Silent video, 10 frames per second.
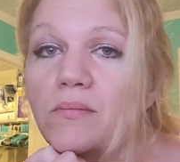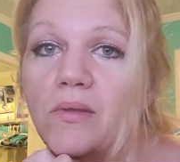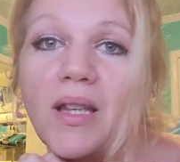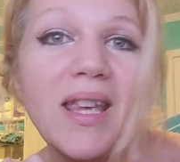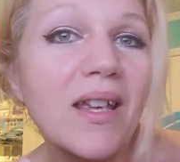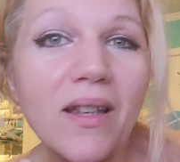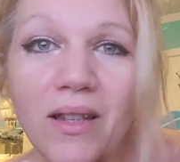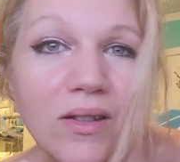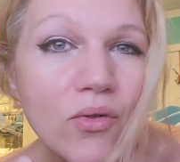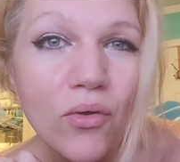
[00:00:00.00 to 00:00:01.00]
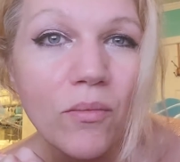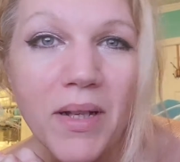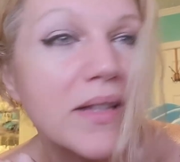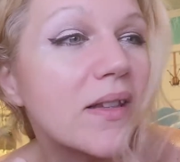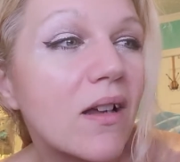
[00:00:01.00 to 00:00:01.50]
I can't control
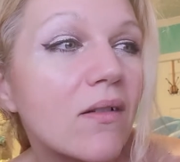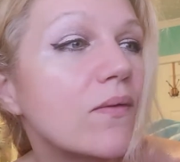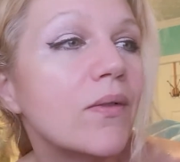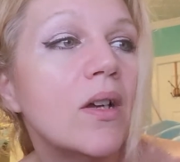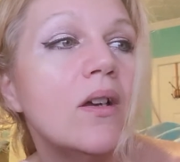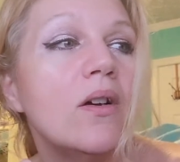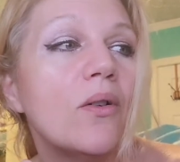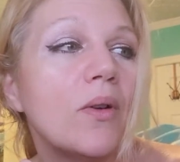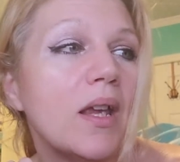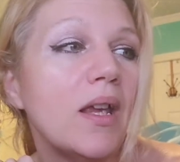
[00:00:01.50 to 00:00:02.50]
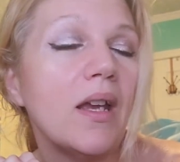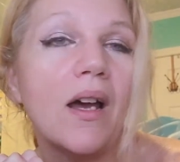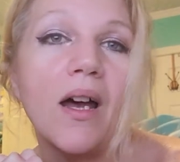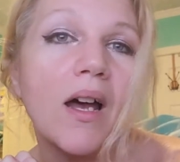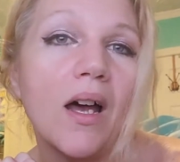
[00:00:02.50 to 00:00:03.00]
myself. Okay,
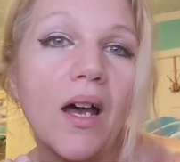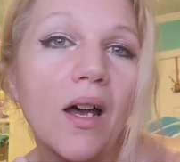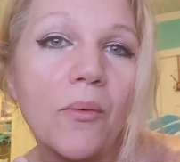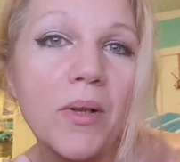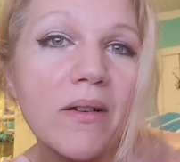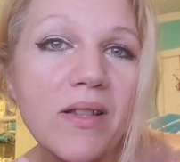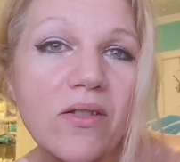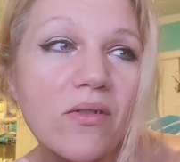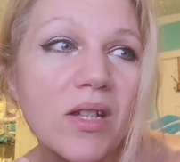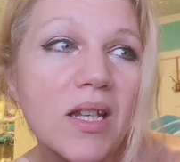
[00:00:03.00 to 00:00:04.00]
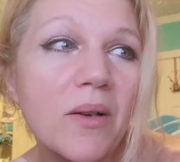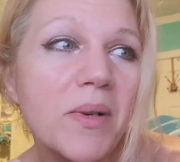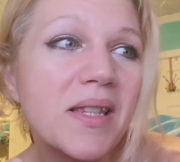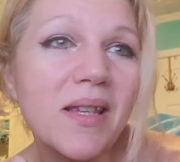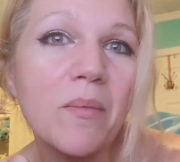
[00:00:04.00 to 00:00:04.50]
when I was thirteen, I
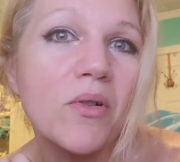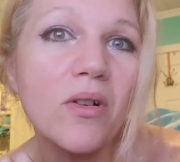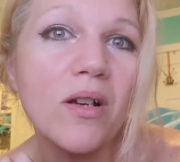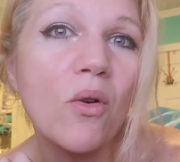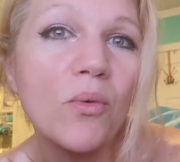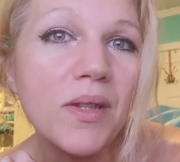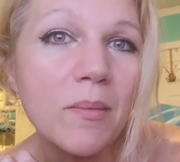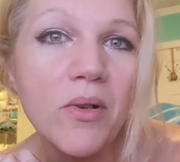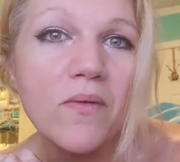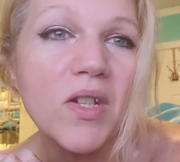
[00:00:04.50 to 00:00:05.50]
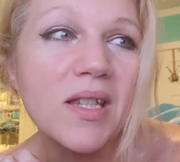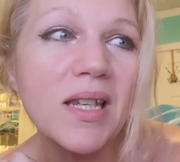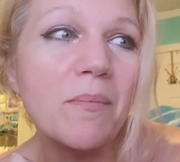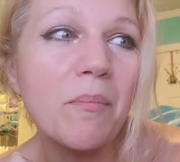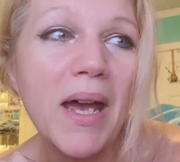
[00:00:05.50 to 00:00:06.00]
went summer, a whole summer of just
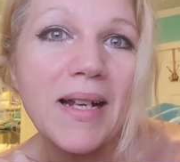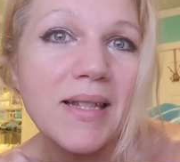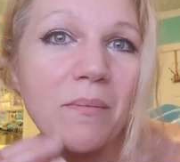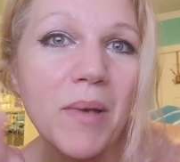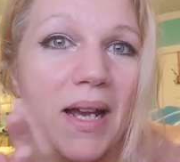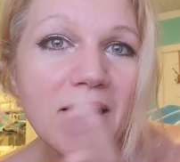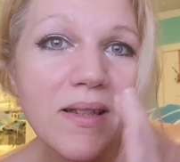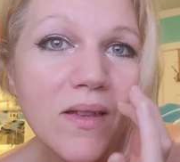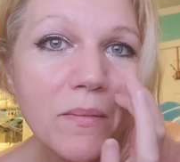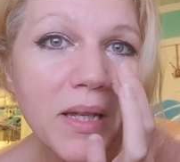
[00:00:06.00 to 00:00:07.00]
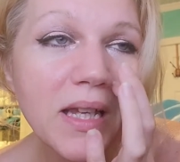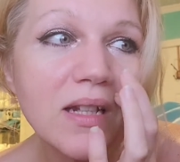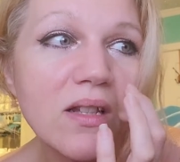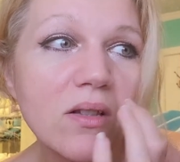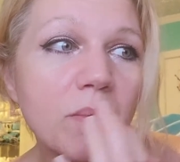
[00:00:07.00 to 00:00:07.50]
eating bags and bags of them and
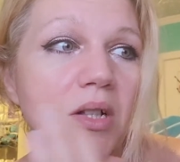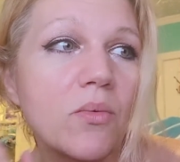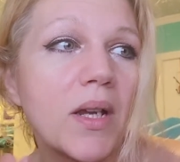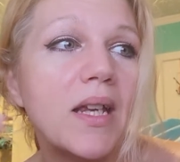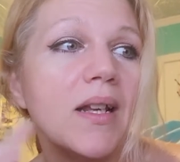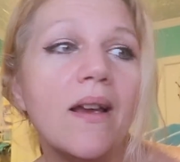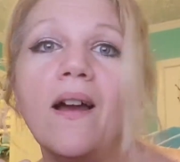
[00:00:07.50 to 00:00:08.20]
gaining so much weight.